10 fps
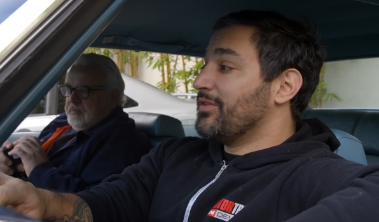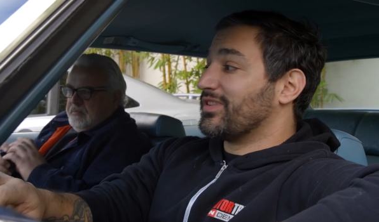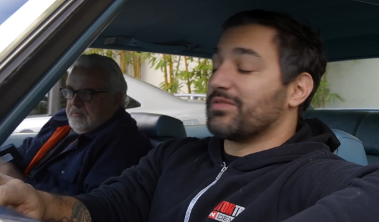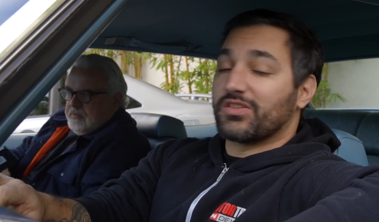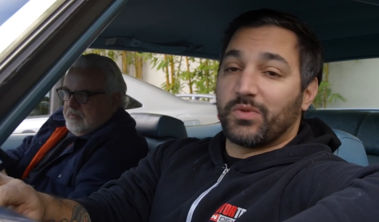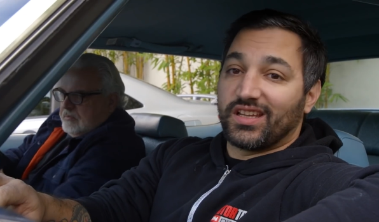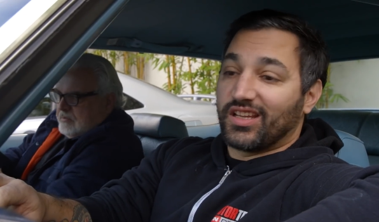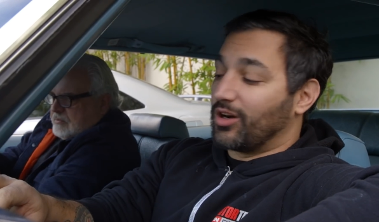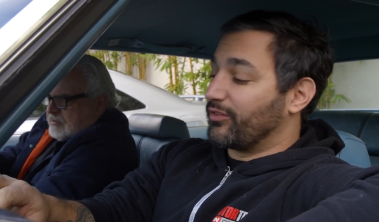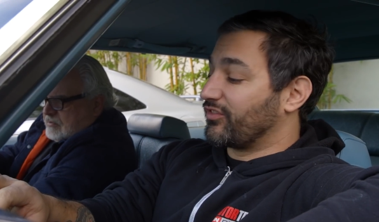Speaker 1: which means we can
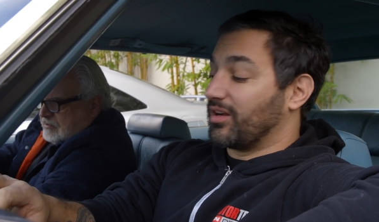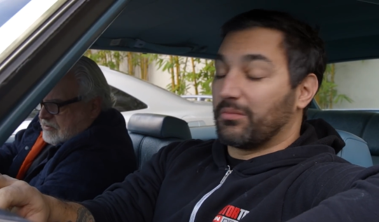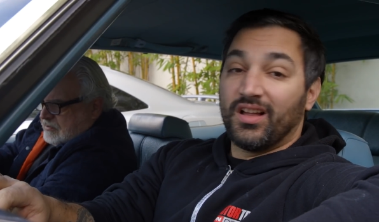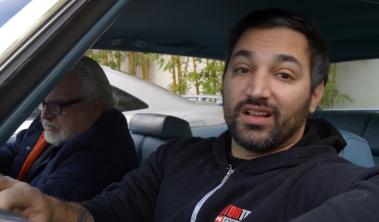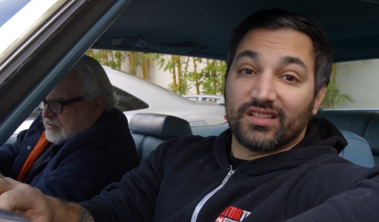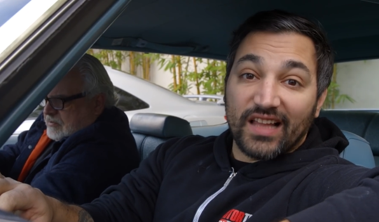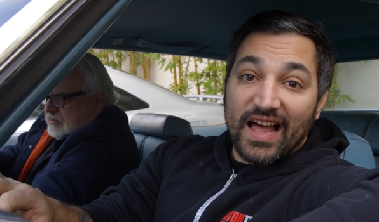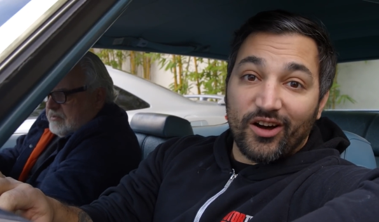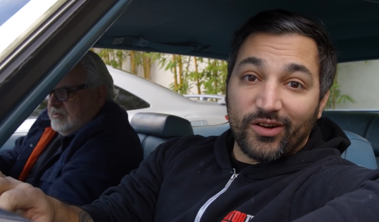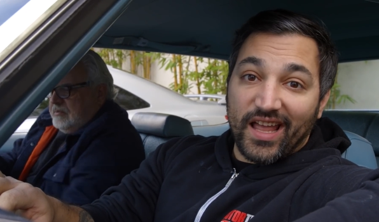go from
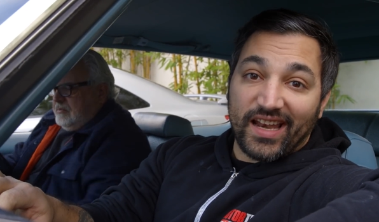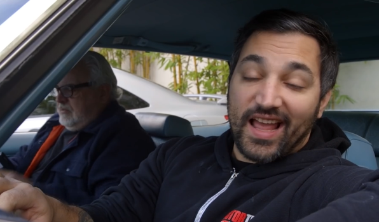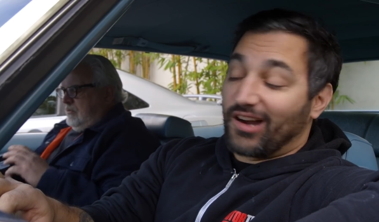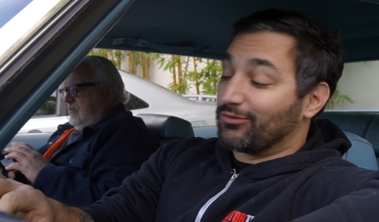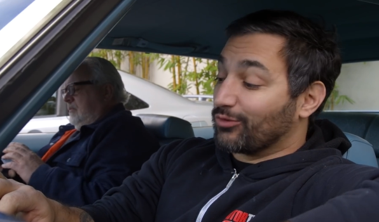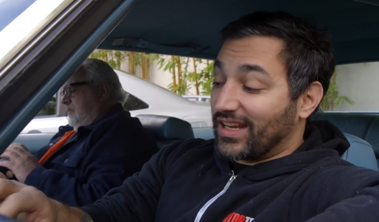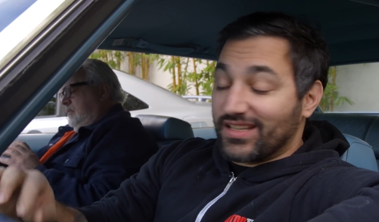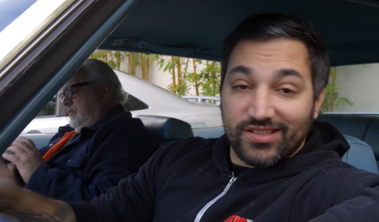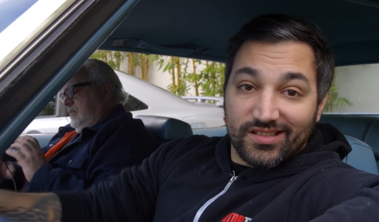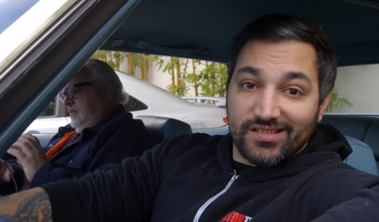loud and
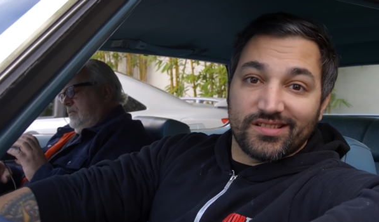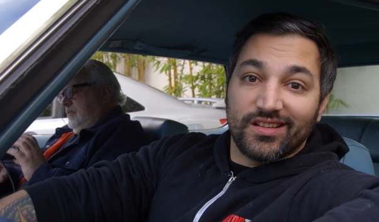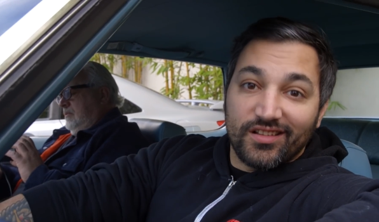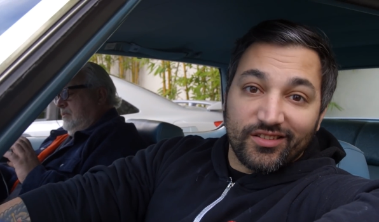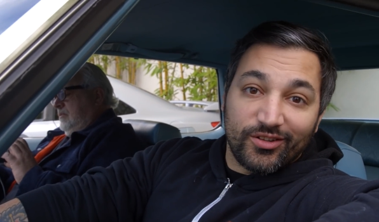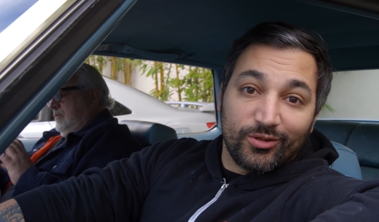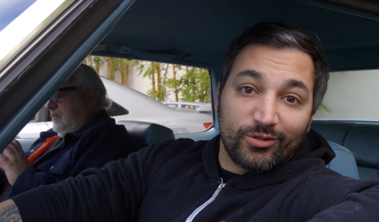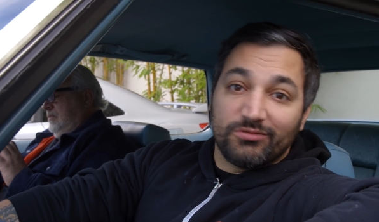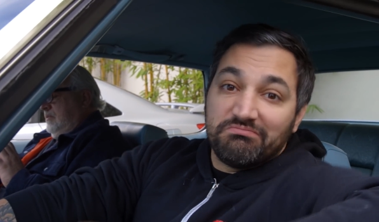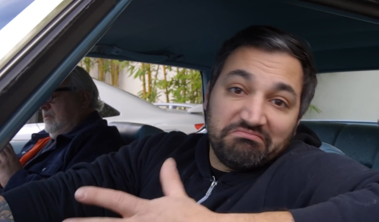outrageous
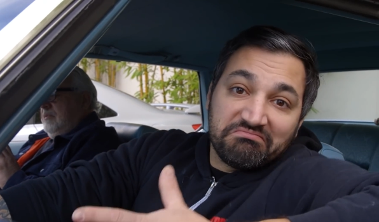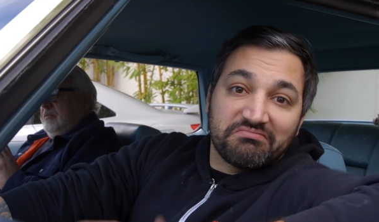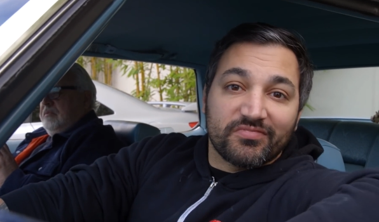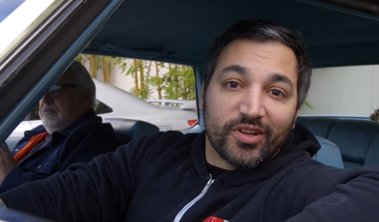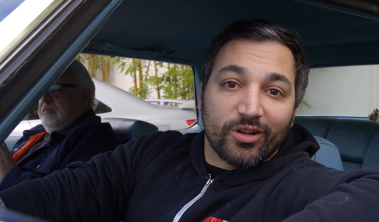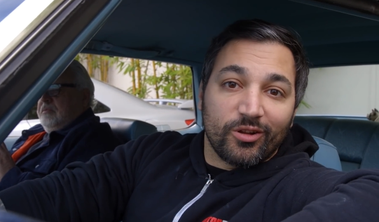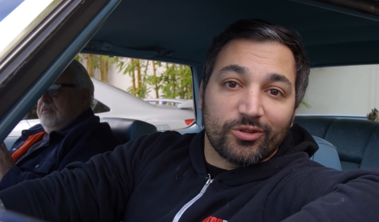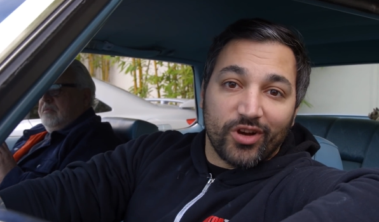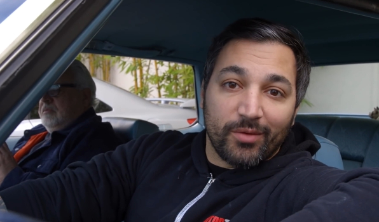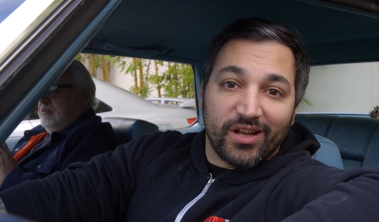to little
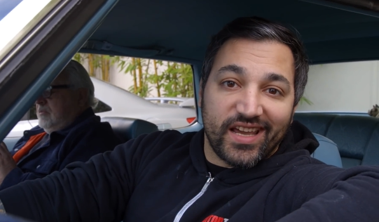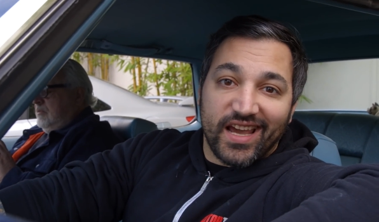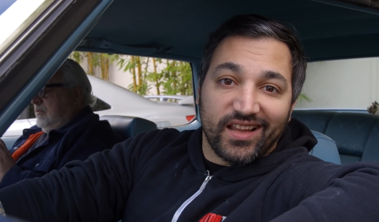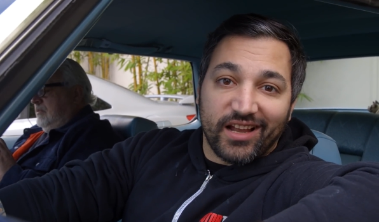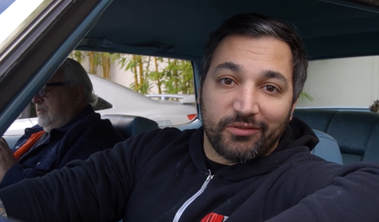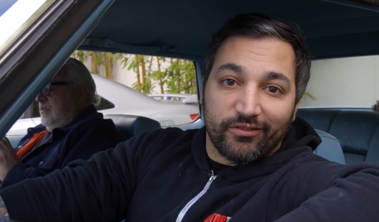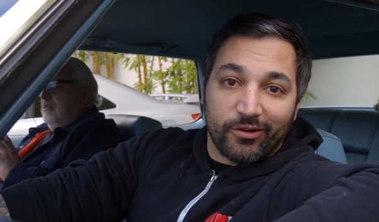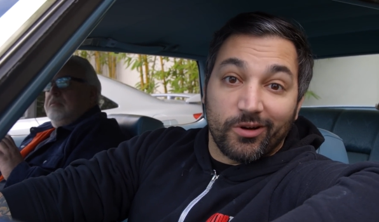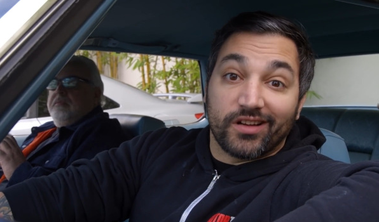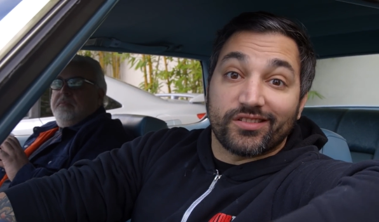old grandma Cadillac whenever
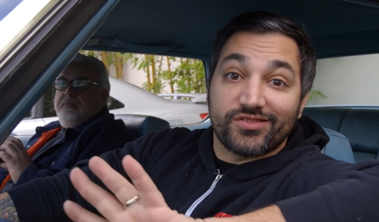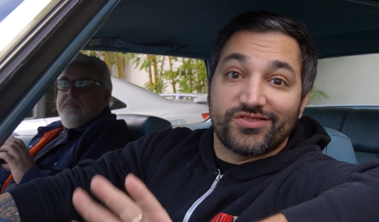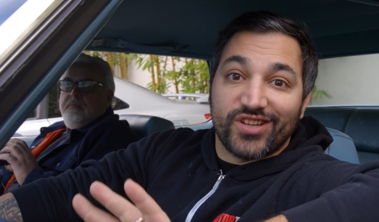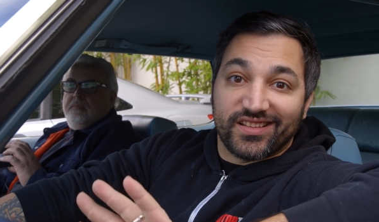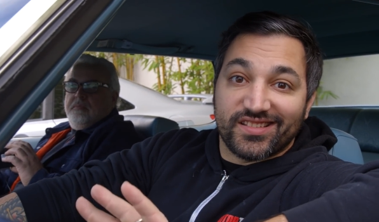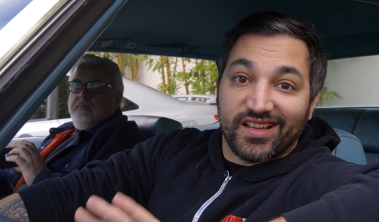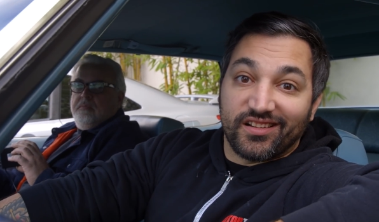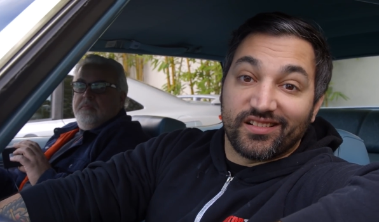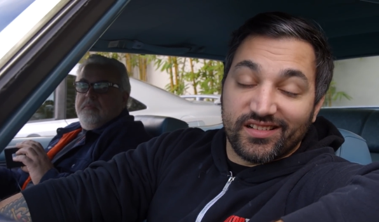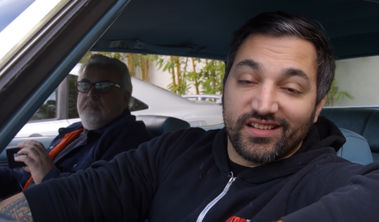we want. Check this
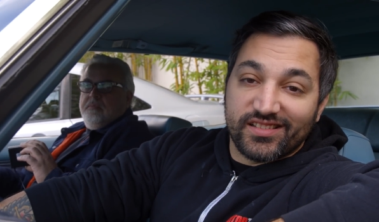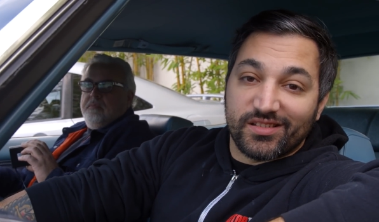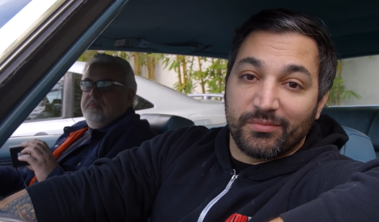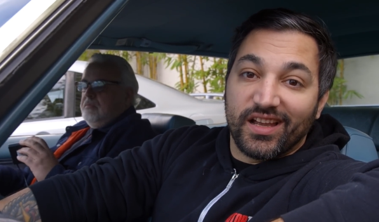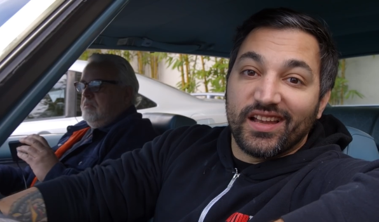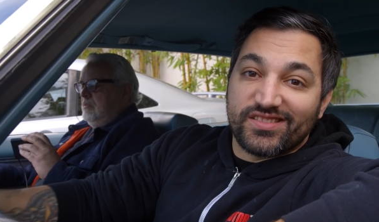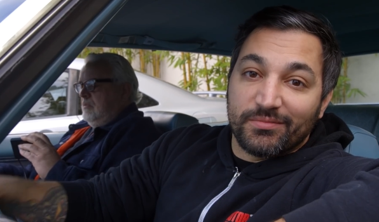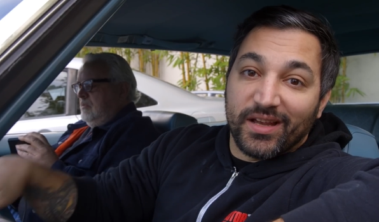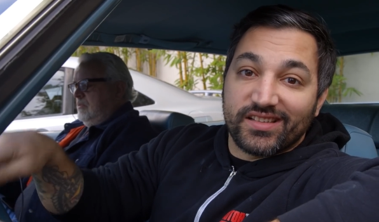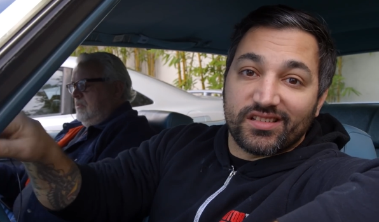out. It's, a, it's
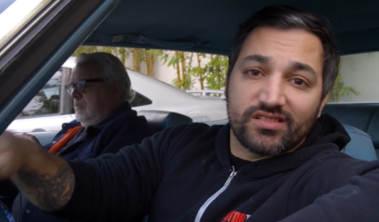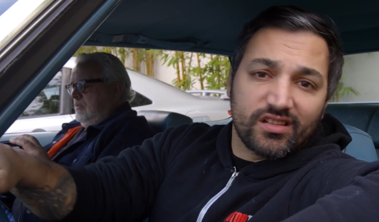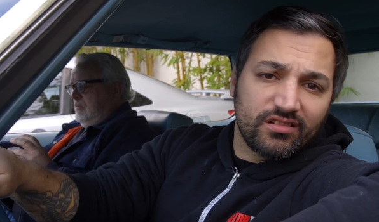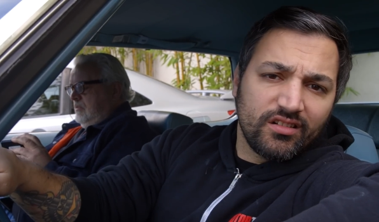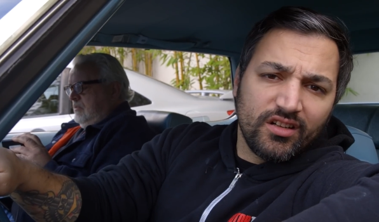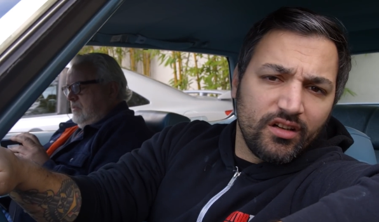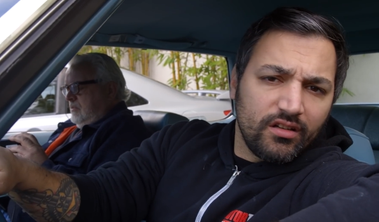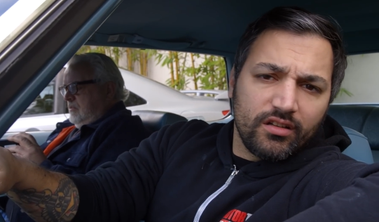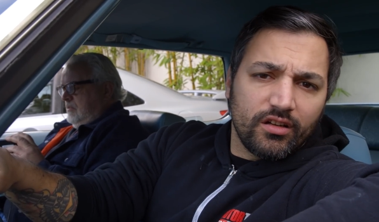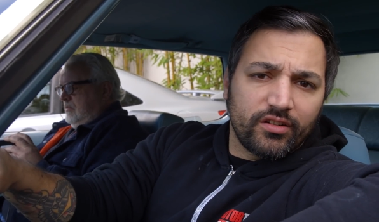amazing. So,
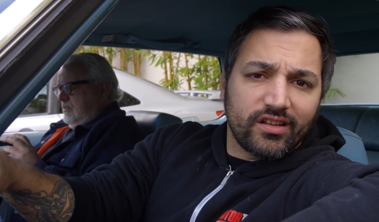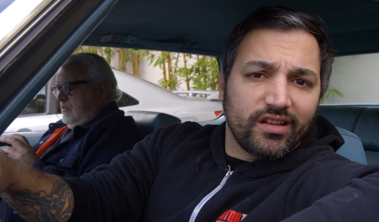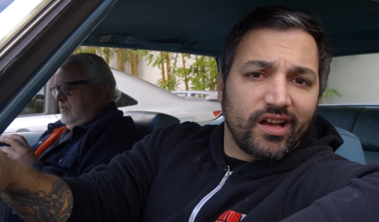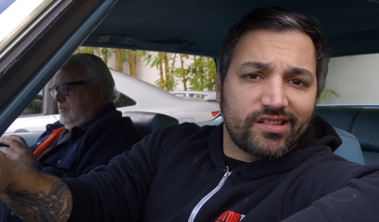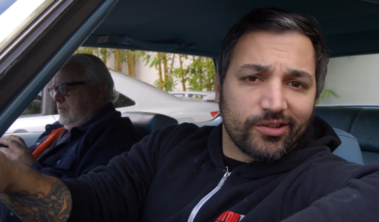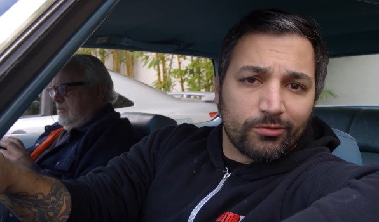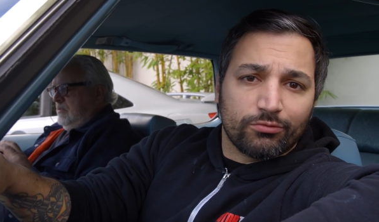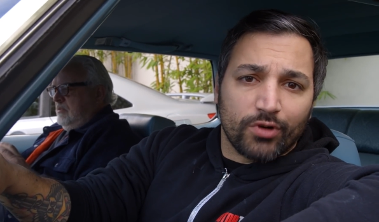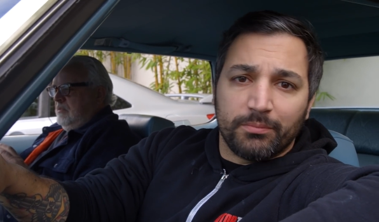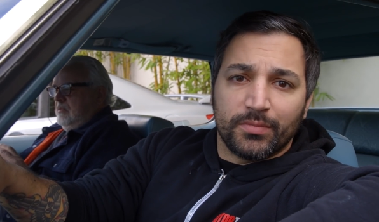you know, just a nice little
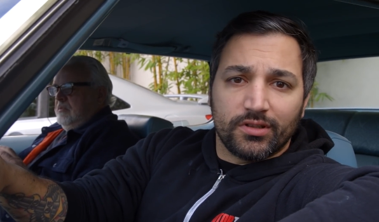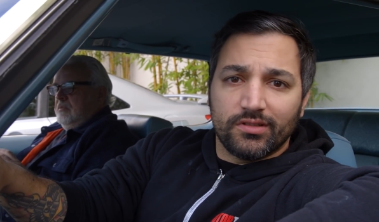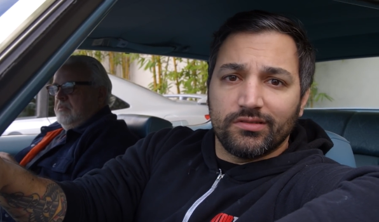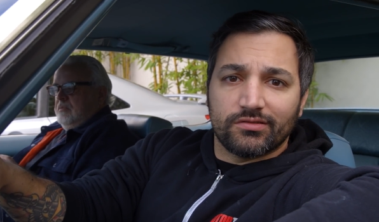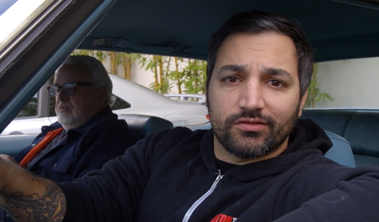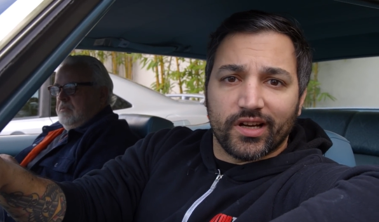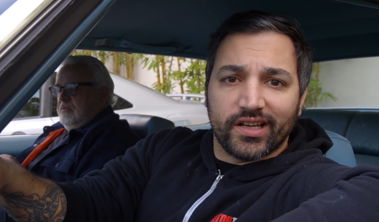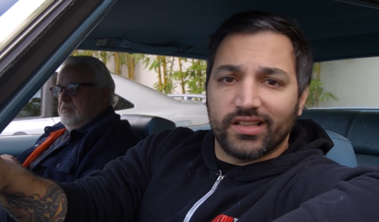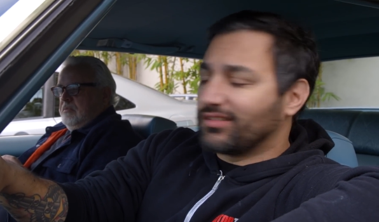rumble, right?